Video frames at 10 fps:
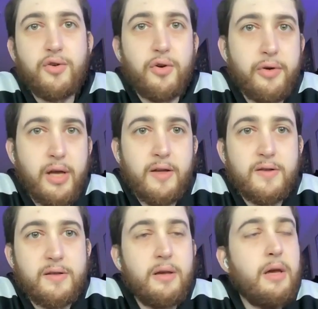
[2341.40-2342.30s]

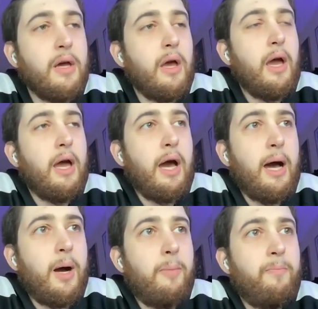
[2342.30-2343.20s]
stories,
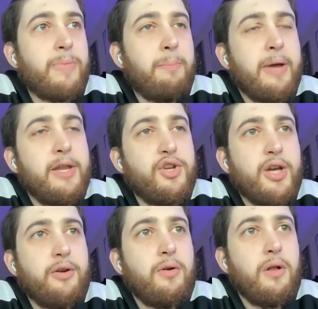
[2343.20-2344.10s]
but in
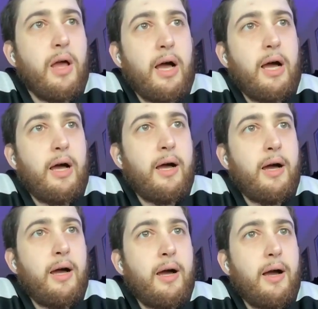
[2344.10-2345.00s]
general,
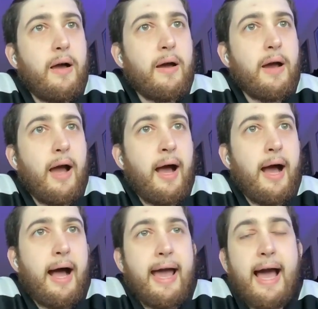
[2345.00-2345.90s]
I
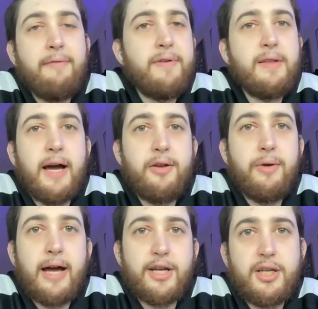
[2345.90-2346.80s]

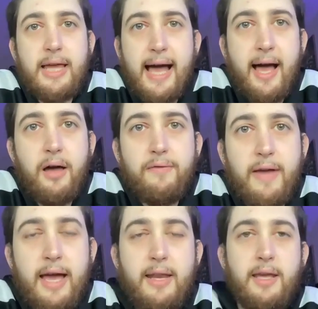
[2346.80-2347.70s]
don't actually have
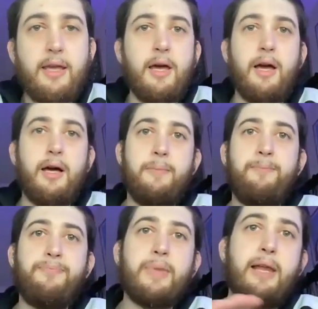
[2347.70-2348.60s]
any
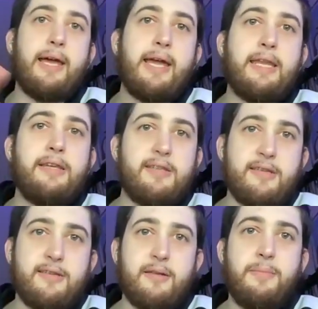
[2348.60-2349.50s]
like any
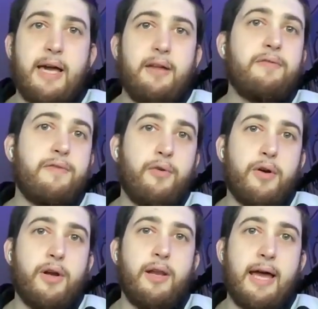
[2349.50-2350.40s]
system yet
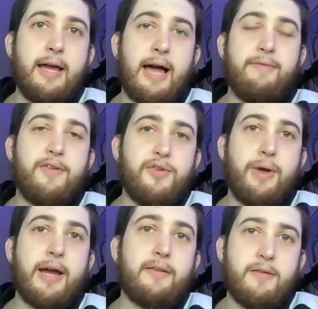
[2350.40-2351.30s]
for like having
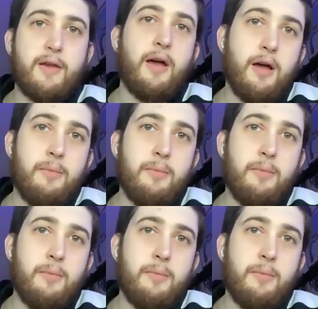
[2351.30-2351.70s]
direct,